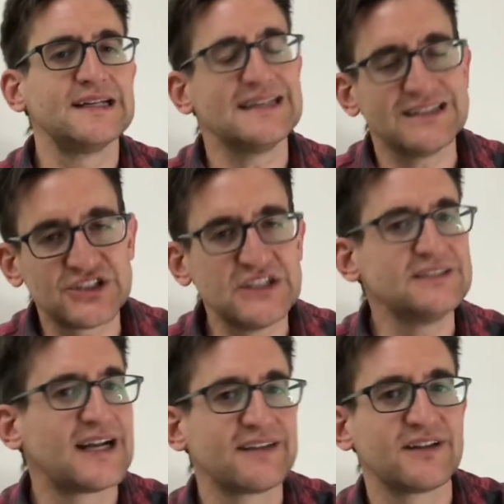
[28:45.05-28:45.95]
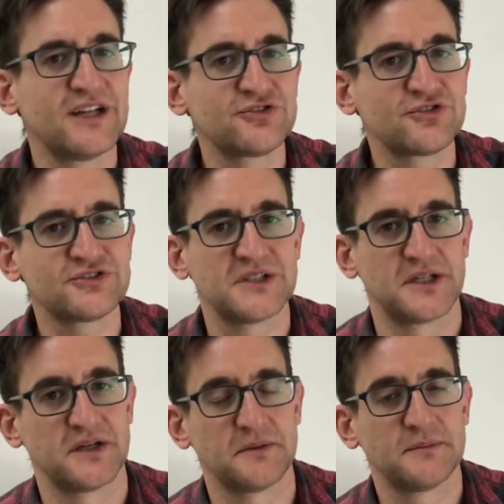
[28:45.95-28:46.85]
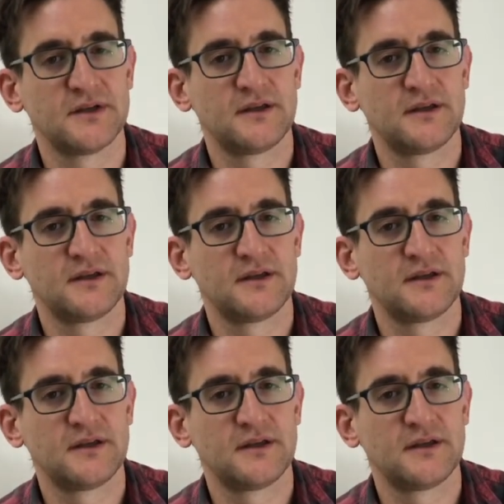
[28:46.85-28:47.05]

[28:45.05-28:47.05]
and she's not even interested in him.